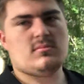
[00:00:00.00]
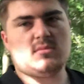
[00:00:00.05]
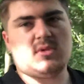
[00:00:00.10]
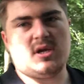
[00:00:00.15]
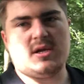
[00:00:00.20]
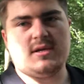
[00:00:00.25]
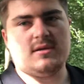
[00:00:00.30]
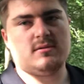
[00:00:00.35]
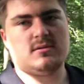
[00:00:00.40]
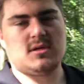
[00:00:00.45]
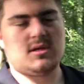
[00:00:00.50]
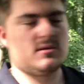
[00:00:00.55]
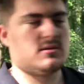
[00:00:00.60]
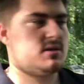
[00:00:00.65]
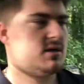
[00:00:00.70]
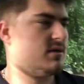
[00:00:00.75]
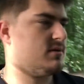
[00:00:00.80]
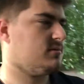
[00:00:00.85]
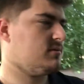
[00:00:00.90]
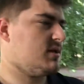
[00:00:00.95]
like
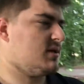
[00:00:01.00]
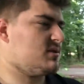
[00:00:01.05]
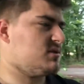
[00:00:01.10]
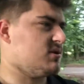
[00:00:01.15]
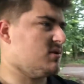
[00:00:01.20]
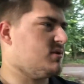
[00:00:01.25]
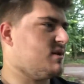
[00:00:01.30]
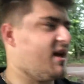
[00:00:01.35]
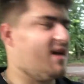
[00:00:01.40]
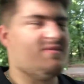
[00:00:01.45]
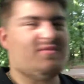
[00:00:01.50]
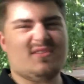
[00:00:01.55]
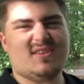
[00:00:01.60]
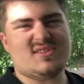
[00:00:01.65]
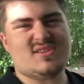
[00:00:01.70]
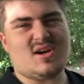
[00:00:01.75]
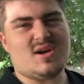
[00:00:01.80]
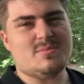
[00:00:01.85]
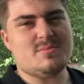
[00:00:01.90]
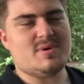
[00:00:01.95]
that's okay for the
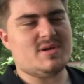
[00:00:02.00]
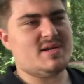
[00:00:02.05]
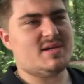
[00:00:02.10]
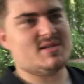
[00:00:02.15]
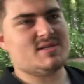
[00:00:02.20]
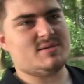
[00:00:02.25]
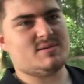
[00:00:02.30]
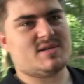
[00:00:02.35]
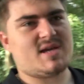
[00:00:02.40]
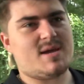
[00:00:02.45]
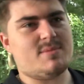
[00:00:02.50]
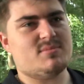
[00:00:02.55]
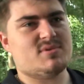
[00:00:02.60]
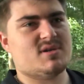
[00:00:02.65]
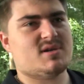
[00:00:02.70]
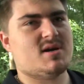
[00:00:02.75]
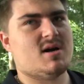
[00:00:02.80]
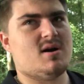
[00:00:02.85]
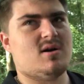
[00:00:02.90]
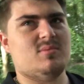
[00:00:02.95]
time being because it came with the
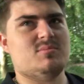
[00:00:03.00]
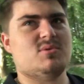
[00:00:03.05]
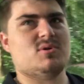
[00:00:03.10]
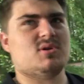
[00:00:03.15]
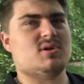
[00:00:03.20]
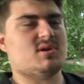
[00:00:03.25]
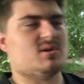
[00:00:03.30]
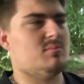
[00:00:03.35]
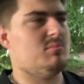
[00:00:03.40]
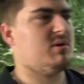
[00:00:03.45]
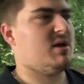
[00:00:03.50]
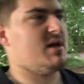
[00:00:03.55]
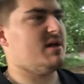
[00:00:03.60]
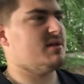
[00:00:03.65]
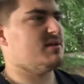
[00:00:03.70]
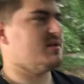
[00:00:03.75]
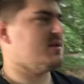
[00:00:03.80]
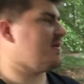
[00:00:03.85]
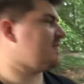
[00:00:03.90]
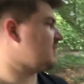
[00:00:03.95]
car. I'm not going to complain, I
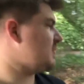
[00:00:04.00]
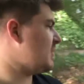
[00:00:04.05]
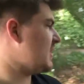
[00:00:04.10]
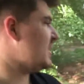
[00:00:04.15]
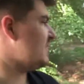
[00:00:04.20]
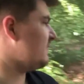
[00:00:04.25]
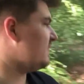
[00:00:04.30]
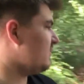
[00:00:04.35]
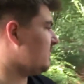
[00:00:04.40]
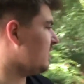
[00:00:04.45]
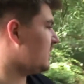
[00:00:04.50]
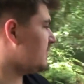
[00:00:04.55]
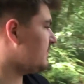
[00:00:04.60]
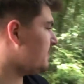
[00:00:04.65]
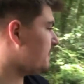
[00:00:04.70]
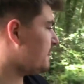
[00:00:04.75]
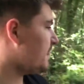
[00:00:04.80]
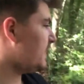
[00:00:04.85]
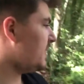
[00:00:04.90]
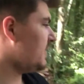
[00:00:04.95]
didn't have to pay for it.
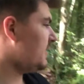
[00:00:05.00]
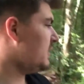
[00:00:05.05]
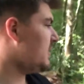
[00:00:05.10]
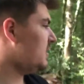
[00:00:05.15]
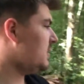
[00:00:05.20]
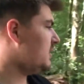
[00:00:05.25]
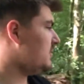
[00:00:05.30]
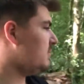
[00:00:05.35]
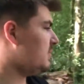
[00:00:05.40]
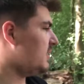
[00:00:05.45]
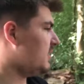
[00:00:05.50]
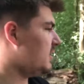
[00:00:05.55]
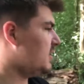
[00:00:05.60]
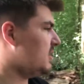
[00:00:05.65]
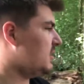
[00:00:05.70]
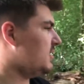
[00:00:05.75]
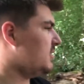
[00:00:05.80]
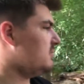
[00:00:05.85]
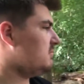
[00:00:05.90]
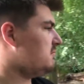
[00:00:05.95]

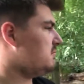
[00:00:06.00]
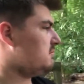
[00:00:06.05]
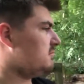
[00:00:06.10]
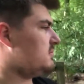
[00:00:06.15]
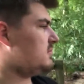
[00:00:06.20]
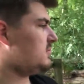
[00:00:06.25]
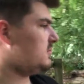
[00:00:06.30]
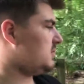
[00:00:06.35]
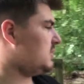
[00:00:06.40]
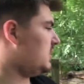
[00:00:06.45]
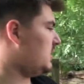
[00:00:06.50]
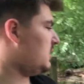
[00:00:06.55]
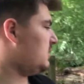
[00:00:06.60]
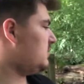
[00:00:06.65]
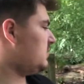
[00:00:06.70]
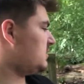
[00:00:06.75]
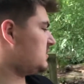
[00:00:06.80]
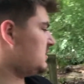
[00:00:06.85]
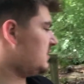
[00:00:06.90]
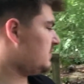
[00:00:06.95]
But you know,
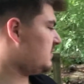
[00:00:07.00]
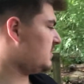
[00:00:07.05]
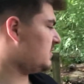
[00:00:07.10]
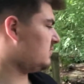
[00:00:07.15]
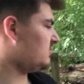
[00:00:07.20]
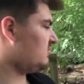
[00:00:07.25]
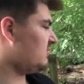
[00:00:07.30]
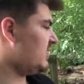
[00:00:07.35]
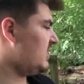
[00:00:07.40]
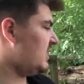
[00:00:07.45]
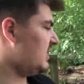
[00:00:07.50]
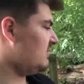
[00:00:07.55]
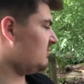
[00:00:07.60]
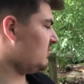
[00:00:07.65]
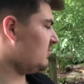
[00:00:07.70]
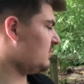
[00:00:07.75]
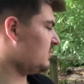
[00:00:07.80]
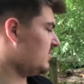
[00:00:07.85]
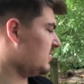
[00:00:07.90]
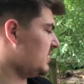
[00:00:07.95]
there's nothing really
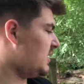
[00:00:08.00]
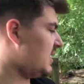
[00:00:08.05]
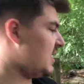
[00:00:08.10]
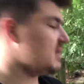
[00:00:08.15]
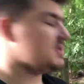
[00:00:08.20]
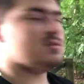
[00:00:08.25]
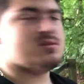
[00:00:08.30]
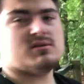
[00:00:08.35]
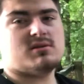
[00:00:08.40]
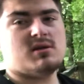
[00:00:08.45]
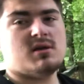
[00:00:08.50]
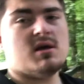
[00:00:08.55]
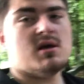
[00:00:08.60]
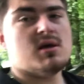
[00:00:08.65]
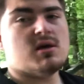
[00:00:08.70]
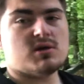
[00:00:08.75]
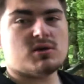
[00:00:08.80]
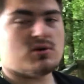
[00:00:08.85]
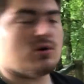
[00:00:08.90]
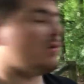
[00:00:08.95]
wrong with it. It hasn't
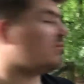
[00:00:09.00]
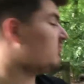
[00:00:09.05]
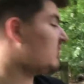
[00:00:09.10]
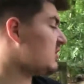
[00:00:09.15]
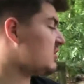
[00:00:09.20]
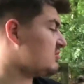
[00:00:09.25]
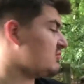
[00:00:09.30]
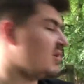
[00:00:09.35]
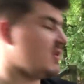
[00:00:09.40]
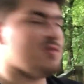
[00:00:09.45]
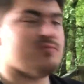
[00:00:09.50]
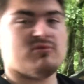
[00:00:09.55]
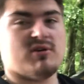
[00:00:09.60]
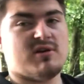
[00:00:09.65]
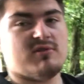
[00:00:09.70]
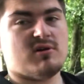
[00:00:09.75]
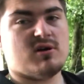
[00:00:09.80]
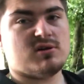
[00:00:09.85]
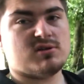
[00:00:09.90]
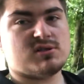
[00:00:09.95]
got rust around the
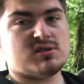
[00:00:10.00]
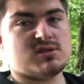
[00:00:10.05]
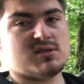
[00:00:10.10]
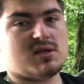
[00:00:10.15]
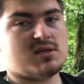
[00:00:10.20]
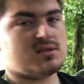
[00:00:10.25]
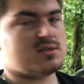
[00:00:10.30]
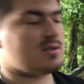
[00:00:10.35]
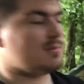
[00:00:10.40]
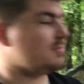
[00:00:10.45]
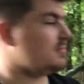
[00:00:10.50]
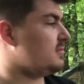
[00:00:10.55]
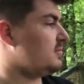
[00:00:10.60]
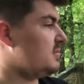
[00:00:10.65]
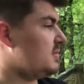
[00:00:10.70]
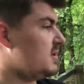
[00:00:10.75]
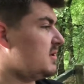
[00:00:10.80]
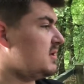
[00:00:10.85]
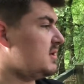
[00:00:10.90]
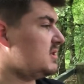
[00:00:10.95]
rear arches like some
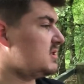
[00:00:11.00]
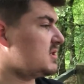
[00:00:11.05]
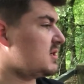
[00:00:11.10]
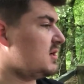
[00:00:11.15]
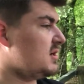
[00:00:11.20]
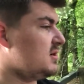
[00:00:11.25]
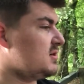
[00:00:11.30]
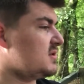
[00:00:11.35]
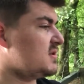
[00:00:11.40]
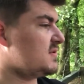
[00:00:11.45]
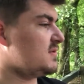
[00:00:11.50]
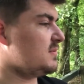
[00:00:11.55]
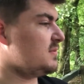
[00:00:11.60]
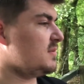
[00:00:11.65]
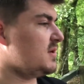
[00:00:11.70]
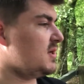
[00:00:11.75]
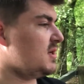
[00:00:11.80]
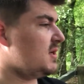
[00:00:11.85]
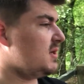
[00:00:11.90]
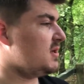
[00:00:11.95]
of these cars
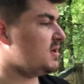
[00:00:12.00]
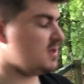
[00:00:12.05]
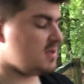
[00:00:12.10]
from